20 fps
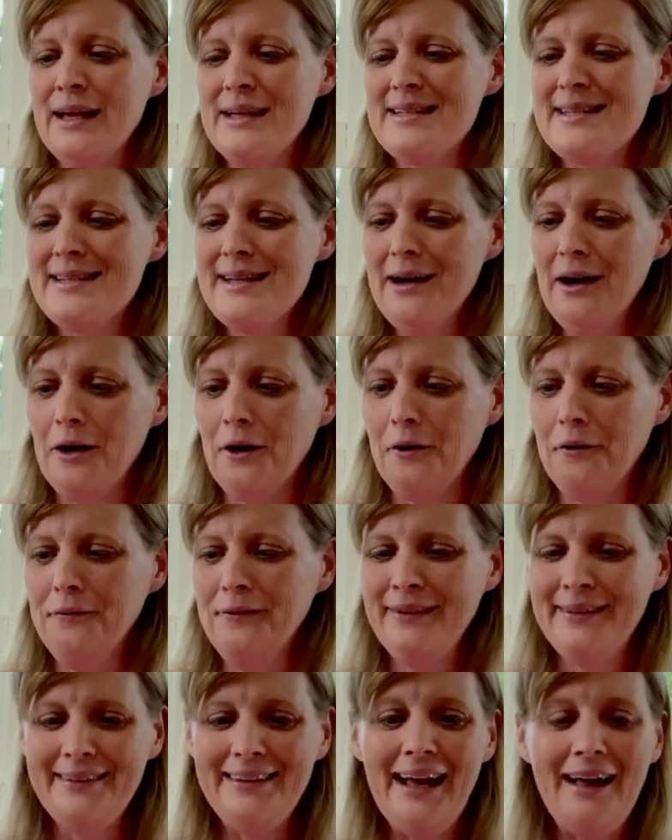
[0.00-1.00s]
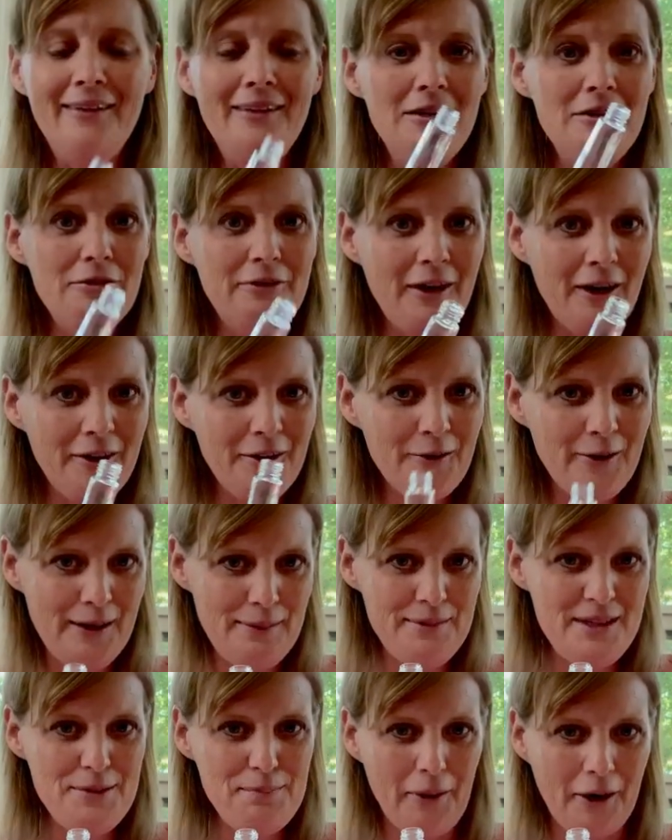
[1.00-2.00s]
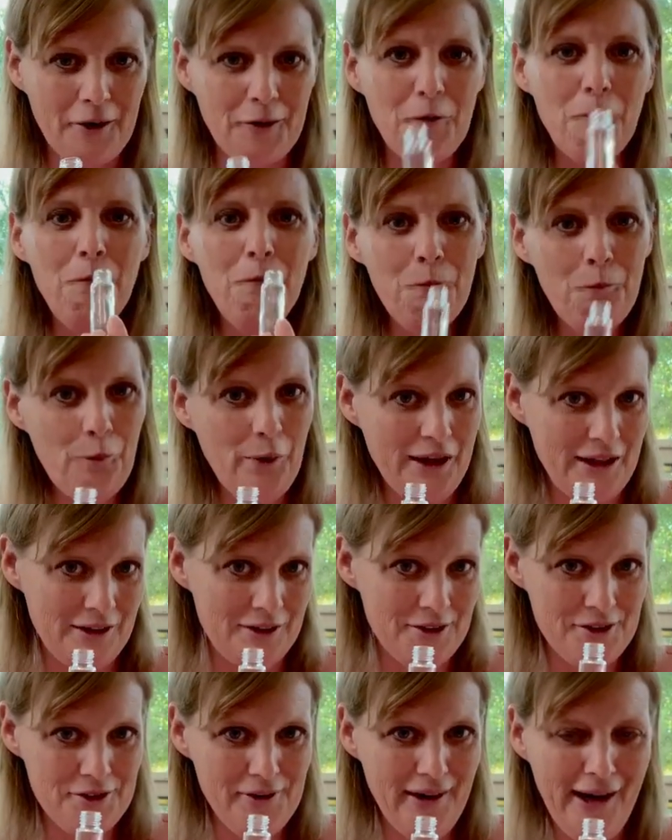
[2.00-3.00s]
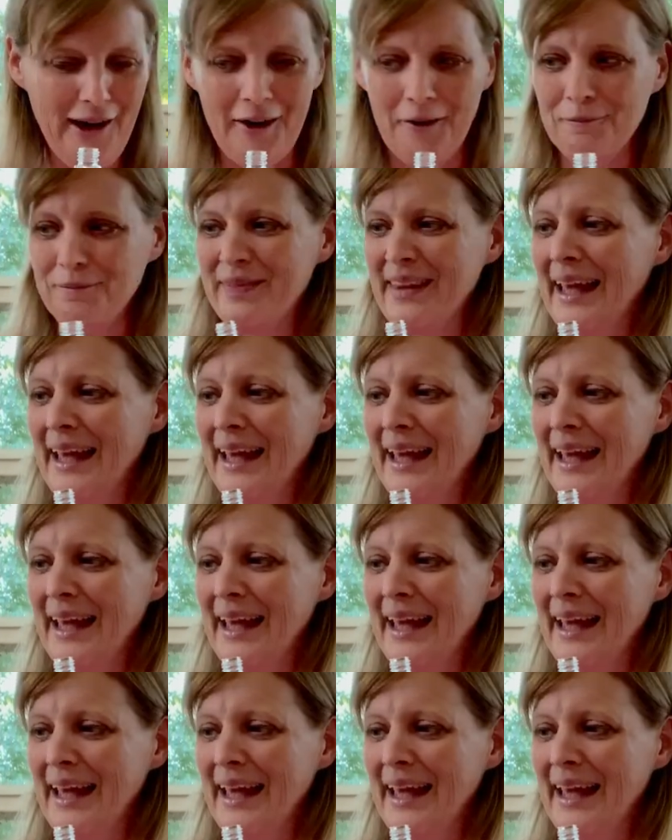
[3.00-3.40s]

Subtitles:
So now that you've got your empty bottle, what do you do now?